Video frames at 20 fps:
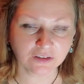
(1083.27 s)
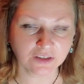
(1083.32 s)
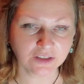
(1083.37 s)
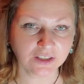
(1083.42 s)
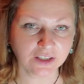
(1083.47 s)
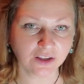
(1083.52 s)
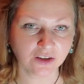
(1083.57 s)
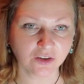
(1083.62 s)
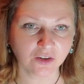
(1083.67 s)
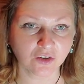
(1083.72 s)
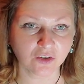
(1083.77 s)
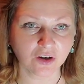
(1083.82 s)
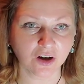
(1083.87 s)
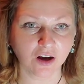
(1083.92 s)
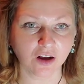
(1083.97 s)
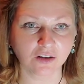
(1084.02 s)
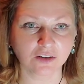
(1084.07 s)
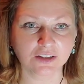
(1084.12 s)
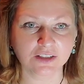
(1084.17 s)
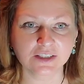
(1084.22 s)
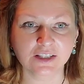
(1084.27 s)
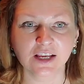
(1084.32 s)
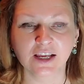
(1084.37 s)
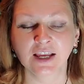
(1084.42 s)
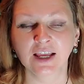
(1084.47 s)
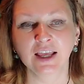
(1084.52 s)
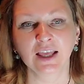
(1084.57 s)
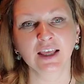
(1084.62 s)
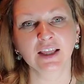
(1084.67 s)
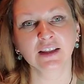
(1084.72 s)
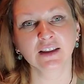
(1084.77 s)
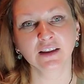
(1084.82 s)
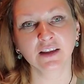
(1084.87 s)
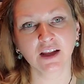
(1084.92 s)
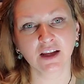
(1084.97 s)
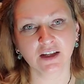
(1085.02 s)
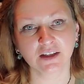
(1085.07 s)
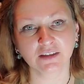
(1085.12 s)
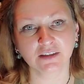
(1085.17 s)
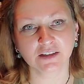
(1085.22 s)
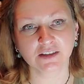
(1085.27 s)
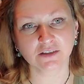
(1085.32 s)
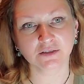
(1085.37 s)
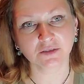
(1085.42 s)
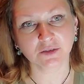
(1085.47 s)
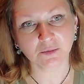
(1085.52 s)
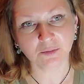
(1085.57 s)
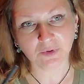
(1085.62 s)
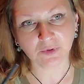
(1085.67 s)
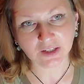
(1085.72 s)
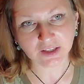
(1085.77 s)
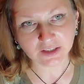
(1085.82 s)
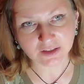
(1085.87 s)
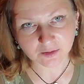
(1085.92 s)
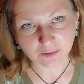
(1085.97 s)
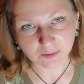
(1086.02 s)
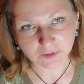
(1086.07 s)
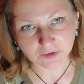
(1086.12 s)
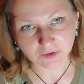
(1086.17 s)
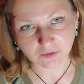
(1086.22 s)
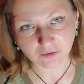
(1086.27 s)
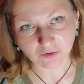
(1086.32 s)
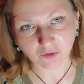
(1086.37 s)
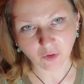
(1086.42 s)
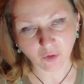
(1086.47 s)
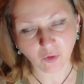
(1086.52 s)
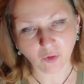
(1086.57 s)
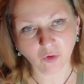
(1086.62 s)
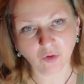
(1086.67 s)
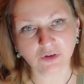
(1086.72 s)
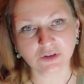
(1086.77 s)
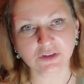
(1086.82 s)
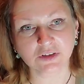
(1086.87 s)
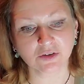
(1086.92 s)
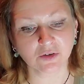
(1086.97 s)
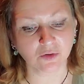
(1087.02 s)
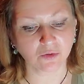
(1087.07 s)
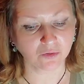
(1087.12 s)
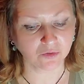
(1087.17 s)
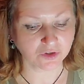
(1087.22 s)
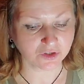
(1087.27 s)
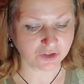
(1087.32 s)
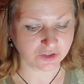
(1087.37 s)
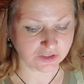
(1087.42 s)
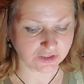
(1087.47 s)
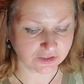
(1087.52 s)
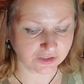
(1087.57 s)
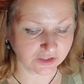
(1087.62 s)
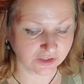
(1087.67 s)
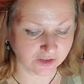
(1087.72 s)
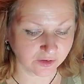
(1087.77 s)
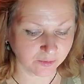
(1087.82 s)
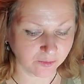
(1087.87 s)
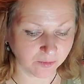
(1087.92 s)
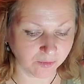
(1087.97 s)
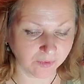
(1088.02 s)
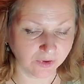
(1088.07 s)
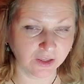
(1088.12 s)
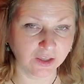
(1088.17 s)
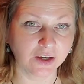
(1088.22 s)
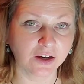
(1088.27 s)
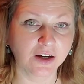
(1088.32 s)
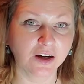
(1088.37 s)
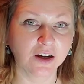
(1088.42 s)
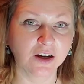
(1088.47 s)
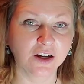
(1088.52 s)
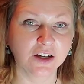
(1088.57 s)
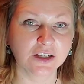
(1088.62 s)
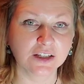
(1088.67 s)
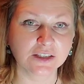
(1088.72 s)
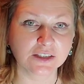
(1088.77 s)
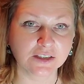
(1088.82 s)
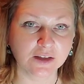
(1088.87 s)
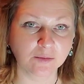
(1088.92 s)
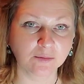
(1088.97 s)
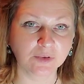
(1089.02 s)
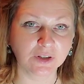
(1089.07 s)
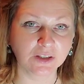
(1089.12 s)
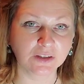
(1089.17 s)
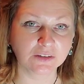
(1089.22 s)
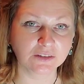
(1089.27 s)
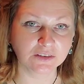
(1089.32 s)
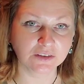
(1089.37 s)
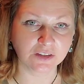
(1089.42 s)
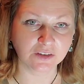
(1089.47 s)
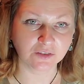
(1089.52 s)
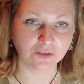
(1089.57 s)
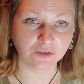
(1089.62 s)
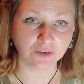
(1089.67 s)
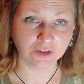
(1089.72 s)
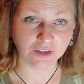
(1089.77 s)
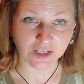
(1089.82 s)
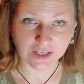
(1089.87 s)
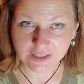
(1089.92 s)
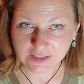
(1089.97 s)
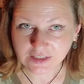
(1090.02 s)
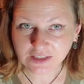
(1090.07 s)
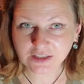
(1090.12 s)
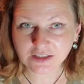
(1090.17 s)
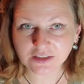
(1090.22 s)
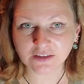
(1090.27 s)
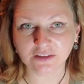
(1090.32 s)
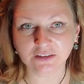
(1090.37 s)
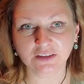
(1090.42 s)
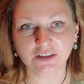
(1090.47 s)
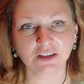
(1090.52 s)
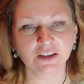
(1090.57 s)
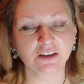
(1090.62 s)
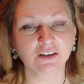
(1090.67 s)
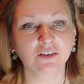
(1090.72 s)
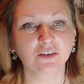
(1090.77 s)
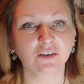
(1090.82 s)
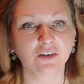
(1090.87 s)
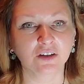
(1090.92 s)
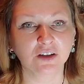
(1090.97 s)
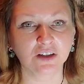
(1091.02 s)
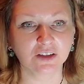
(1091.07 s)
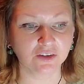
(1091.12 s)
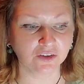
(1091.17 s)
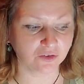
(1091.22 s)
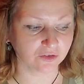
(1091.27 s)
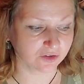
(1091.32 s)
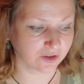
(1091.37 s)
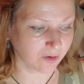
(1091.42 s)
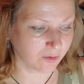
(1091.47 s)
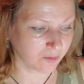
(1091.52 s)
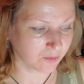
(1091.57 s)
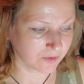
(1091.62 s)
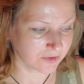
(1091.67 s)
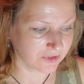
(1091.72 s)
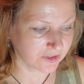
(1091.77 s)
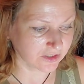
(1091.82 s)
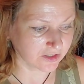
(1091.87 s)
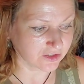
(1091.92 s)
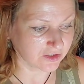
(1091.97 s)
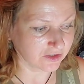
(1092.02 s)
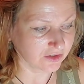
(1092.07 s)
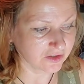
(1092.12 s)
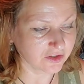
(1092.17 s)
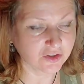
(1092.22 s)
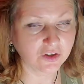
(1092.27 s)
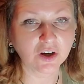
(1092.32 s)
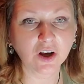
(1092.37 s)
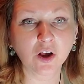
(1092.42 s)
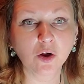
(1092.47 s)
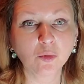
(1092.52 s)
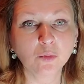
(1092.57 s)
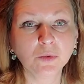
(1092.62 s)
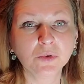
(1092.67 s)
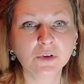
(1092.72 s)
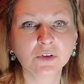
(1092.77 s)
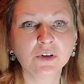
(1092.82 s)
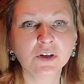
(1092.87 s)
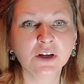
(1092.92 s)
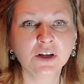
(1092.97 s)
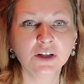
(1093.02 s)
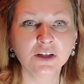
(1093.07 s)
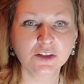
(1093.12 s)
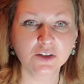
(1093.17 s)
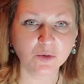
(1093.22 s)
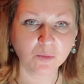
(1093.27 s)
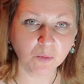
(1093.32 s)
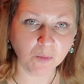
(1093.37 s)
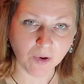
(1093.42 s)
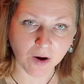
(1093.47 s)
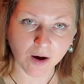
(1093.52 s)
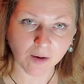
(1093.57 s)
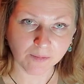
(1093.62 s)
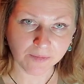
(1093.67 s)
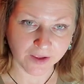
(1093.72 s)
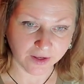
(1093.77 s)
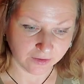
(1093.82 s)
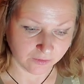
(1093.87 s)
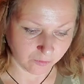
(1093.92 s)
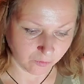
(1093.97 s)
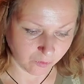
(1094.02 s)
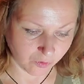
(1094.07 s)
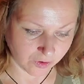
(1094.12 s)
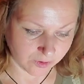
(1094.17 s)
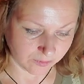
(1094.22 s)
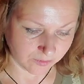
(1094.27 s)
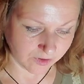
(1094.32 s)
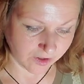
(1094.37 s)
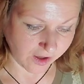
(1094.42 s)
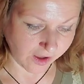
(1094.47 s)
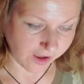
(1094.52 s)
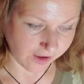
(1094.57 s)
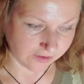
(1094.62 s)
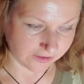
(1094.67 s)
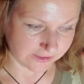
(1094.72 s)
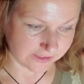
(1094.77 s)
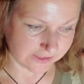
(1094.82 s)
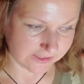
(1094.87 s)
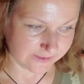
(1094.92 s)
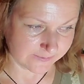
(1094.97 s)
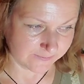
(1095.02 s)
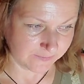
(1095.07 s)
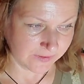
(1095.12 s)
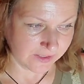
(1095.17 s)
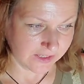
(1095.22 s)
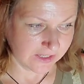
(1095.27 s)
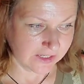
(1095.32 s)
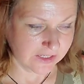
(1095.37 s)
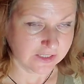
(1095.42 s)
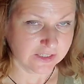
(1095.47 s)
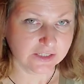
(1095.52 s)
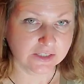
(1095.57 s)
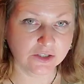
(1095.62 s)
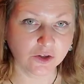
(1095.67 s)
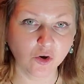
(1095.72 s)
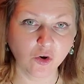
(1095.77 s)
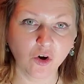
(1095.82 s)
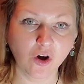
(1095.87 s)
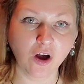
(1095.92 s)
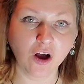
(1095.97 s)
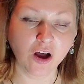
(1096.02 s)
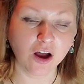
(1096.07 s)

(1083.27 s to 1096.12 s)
yellow colors, and then it will be a little bit of cold, so which is going to be something necessary in your composition to help you to pop that warm colors. So